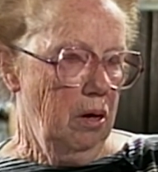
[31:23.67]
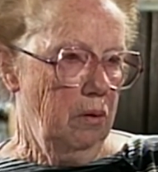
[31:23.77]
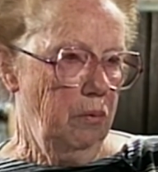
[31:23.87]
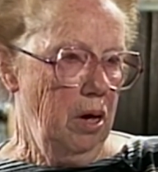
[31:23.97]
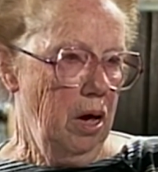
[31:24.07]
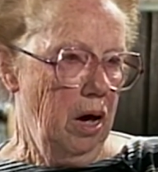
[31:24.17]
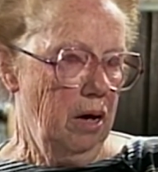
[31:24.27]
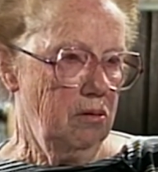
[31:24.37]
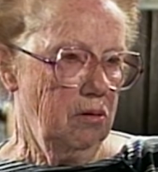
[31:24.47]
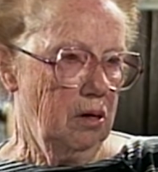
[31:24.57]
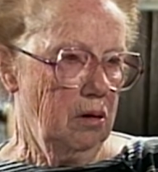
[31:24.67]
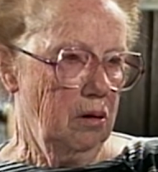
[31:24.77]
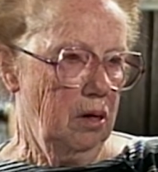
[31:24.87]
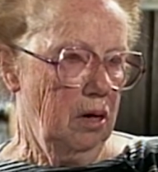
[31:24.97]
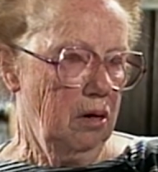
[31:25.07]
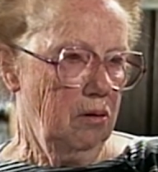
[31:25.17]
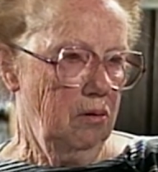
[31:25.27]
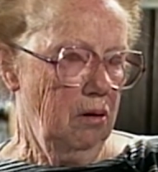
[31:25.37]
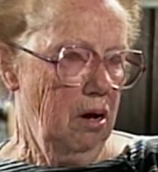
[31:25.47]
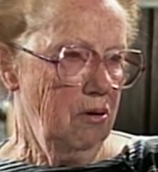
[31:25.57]
We had a lot
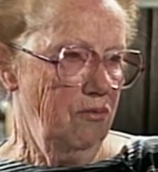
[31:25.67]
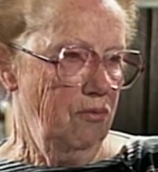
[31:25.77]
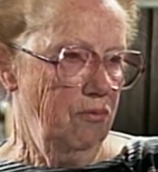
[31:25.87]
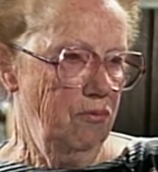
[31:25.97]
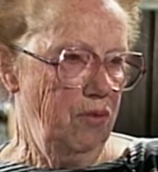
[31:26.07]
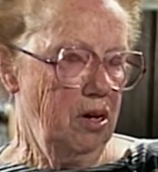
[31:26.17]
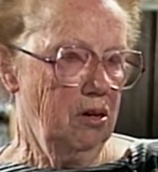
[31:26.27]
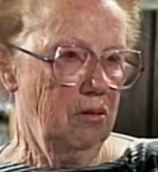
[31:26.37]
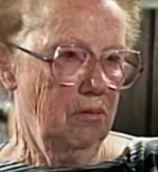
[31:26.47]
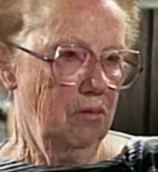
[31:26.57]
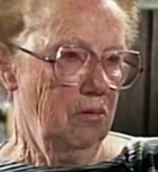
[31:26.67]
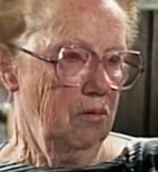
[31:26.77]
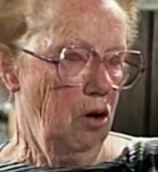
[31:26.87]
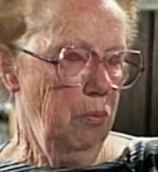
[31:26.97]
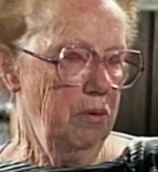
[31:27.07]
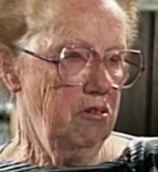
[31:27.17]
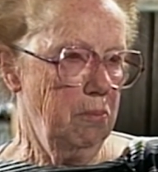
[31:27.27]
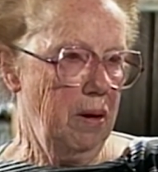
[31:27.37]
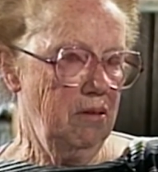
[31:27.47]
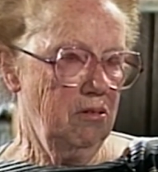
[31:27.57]
of vacant open
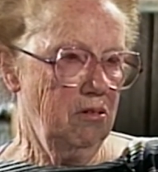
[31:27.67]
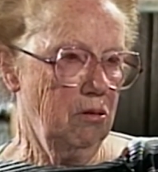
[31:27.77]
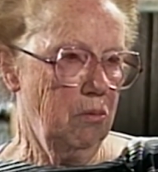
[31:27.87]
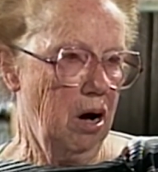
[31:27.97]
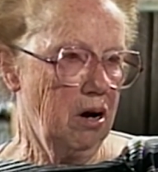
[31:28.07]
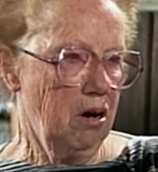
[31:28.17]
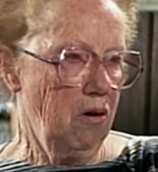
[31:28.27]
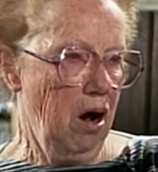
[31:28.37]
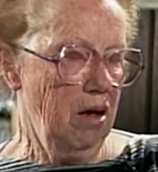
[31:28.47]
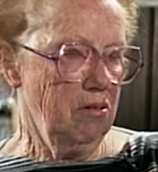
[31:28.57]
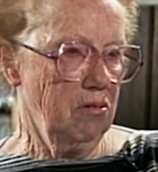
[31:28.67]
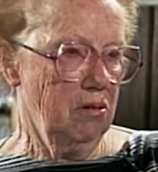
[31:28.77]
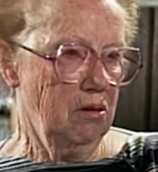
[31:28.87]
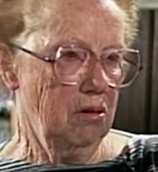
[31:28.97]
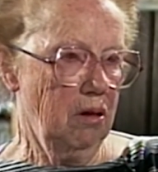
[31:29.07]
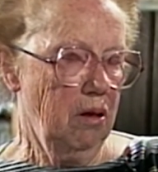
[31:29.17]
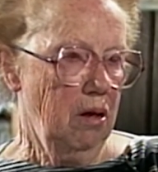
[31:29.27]
spaces to walk across, and